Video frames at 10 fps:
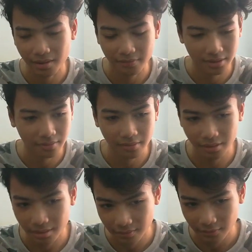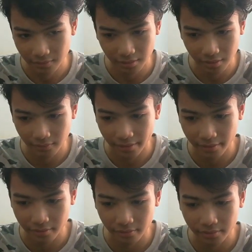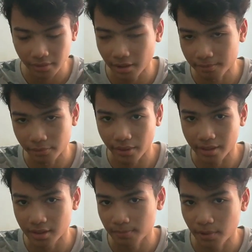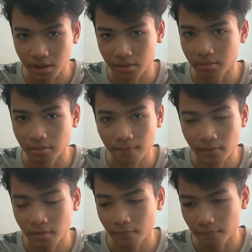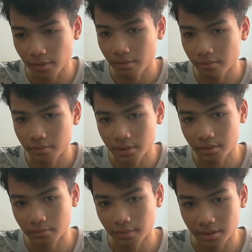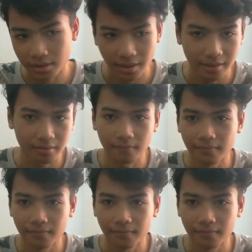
I'm sorry if I don't really upload any special videos because I